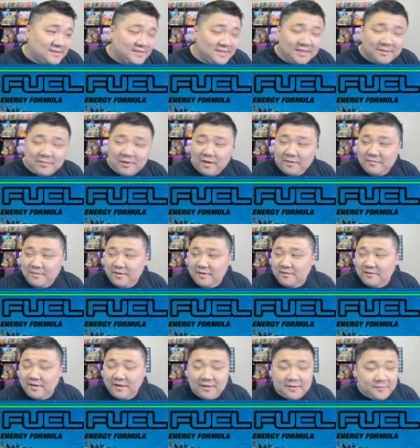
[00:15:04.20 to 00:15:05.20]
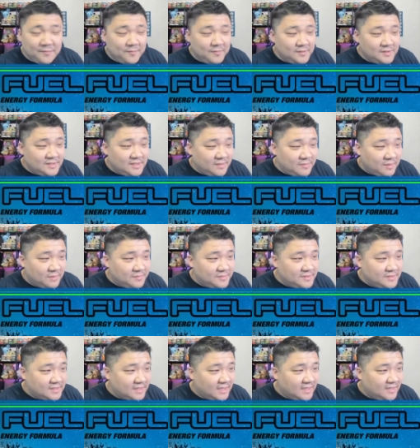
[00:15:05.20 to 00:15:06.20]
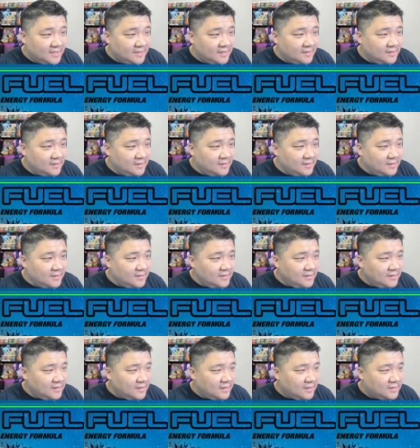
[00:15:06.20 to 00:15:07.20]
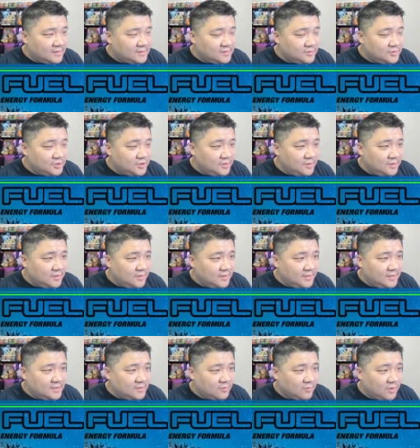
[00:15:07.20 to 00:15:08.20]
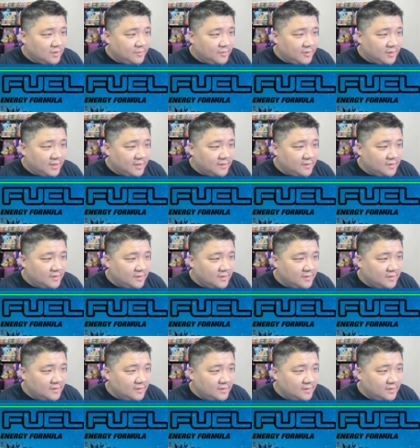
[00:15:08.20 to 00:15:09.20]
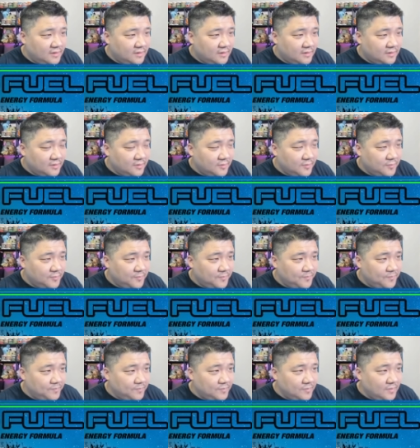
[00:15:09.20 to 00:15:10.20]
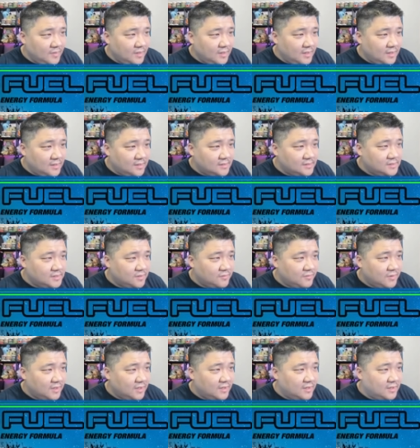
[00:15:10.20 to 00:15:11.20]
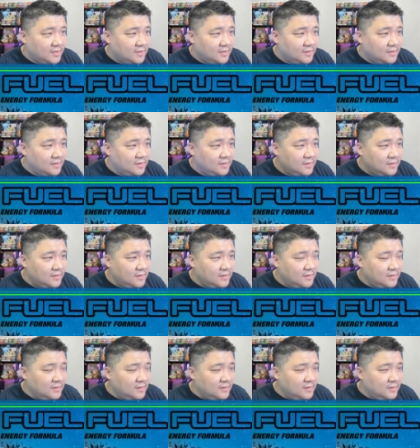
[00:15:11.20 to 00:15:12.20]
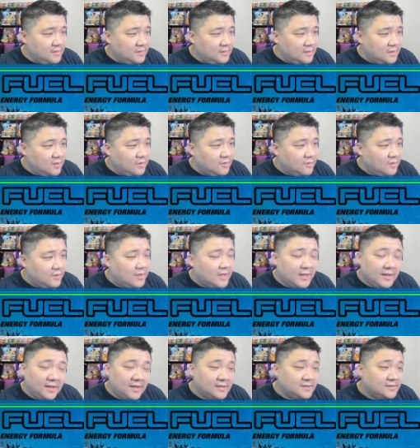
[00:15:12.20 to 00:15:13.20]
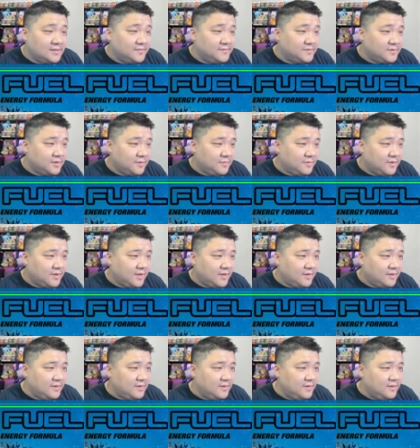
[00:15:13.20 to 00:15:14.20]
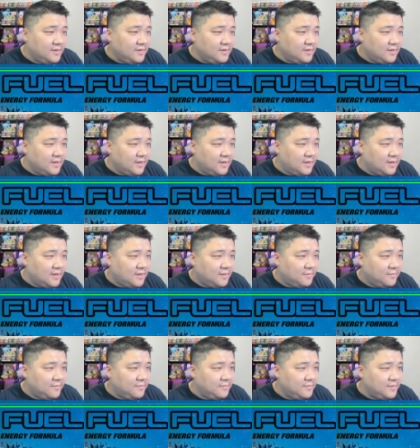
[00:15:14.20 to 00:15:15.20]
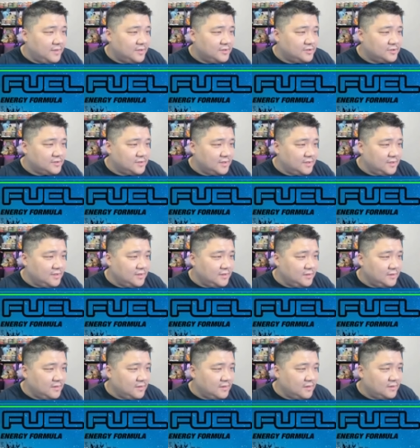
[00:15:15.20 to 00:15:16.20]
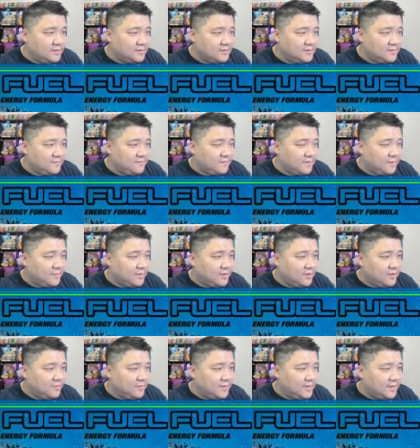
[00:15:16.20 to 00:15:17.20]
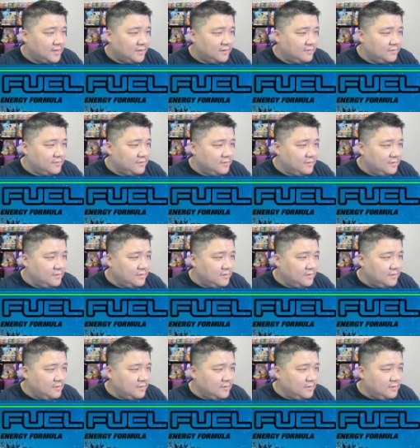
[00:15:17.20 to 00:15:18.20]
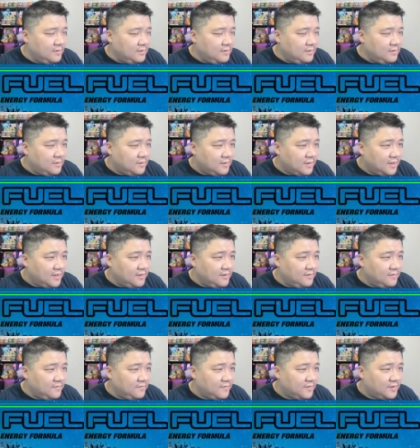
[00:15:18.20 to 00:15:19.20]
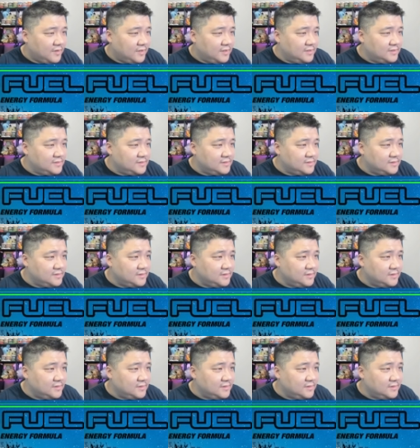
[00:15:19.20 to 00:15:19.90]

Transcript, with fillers: Seed Bomb here. Okay, Seed Bomb psychic. Uh, so shouldn't need to worry about anything here, unless they're running. Uh, oh, okay, it has leaf storm. Okay, um, interesting. Gonna look to farm it all the way down. Okay, very nice.